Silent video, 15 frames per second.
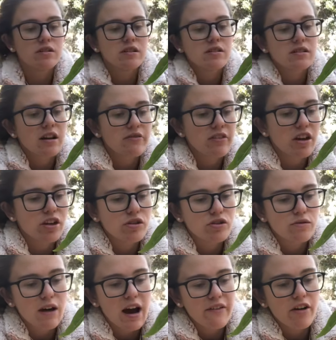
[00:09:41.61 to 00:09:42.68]
and stuff that you do
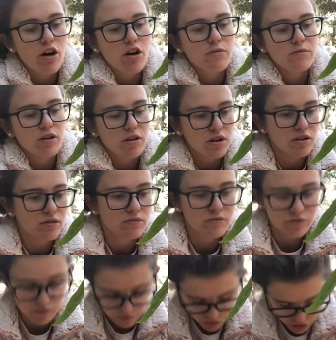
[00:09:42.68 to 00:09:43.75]
have at home. You can
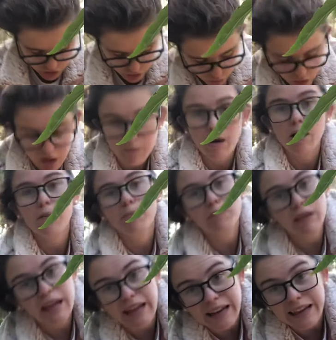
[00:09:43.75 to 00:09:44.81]
just worry about
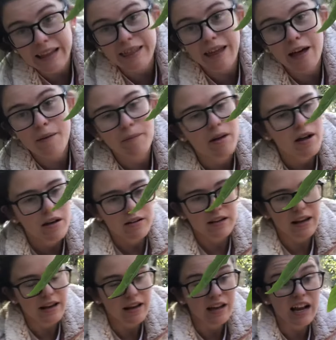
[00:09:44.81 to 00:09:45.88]
planting them,
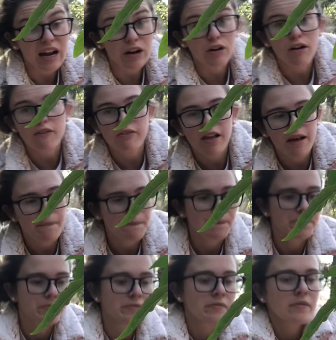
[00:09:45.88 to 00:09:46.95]
taking care of them,
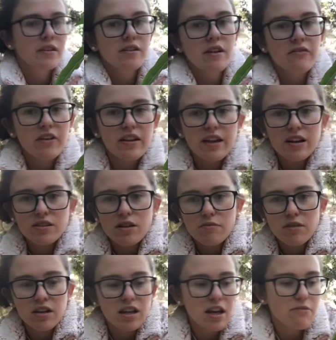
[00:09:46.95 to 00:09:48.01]
stuff like that. So I'm
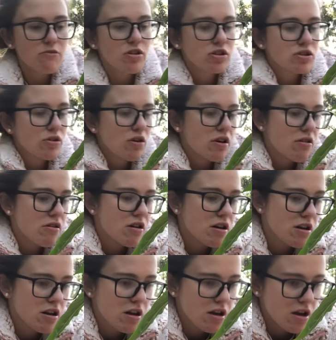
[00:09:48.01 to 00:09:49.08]
going to get more soil,
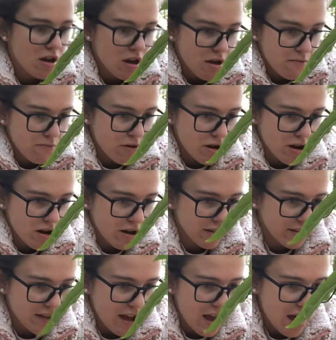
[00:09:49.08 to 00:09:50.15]
put it on
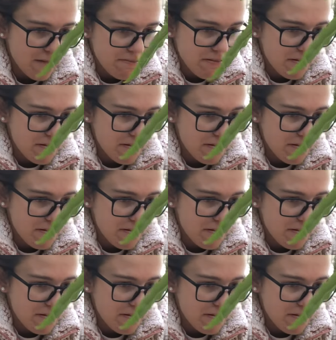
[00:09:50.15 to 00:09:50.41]
top,